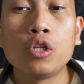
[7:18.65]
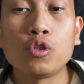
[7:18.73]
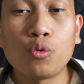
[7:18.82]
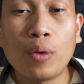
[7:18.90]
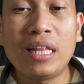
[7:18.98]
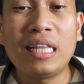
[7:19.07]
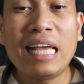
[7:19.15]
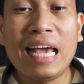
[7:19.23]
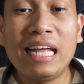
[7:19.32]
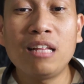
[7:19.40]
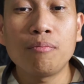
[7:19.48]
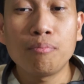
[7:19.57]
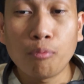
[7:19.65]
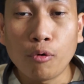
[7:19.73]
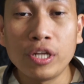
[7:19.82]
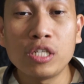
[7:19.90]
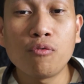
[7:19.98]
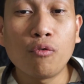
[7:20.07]
twenty-eight
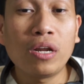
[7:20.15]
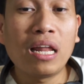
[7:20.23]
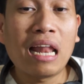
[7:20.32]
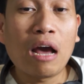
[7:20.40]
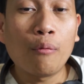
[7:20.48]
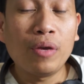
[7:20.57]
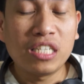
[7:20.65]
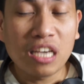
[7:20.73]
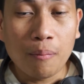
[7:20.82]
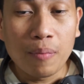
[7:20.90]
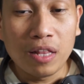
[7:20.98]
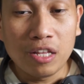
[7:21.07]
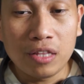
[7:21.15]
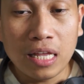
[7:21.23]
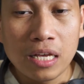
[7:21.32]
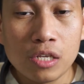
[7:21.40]
points for the language ability.